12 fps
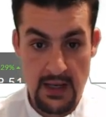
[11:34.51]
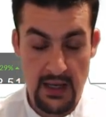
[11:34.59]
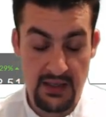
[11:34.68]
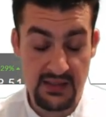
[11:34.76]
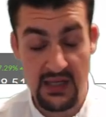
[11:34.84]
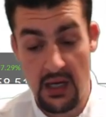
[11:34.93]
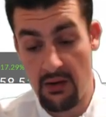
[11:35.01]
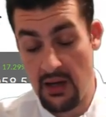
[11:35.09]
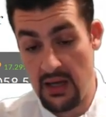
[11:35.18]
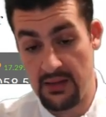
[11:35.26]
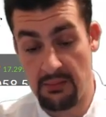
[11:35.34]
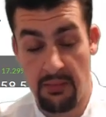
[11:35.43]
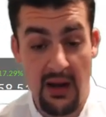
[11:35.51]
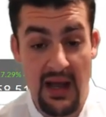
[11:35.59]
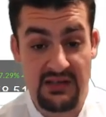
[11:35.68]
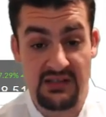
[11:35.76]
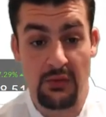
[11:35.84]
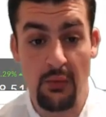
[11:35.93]
and that's how the bot
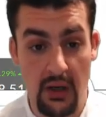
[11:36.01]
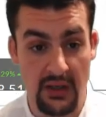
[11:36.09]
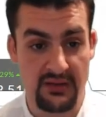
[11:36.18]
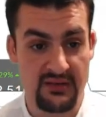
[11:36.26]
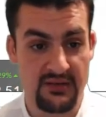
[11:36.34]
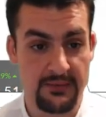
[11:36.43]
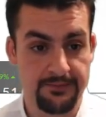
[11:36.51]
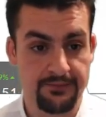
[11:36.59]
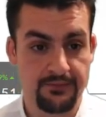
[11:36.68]
actually works.